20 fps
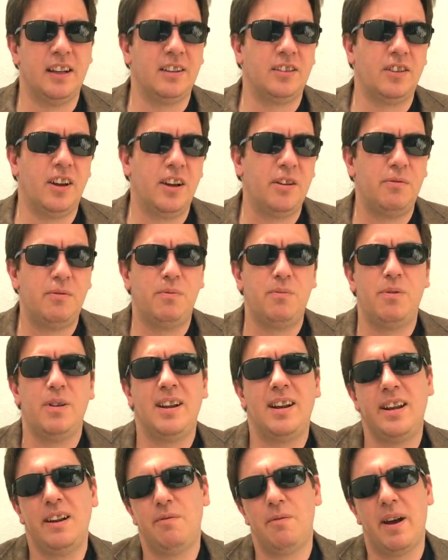So I
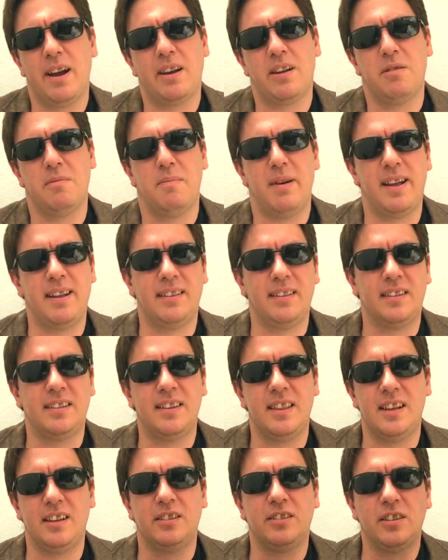really recommend
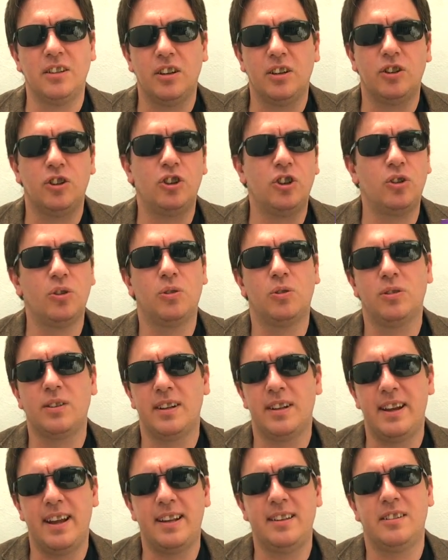this short
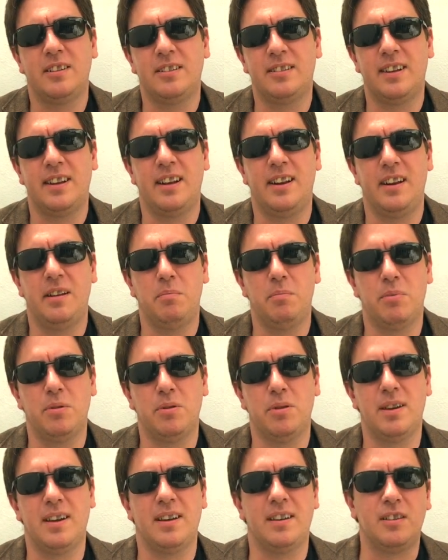and entertaining
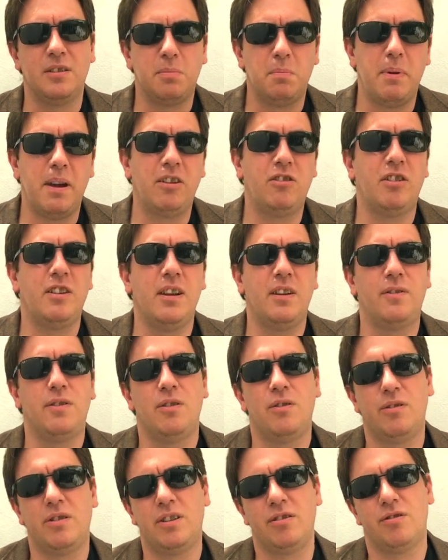book, especially if
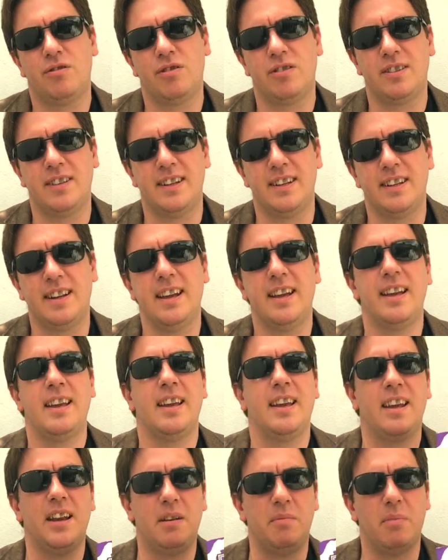you're interested
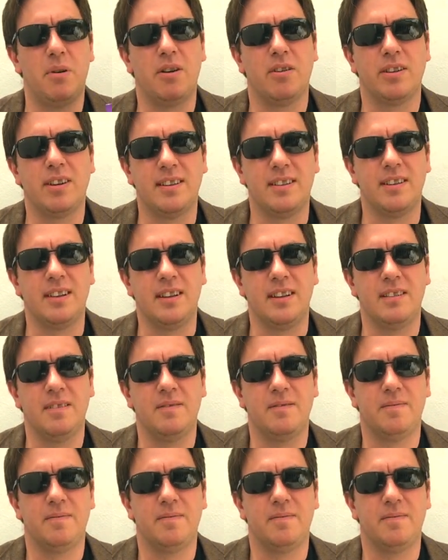in marketing.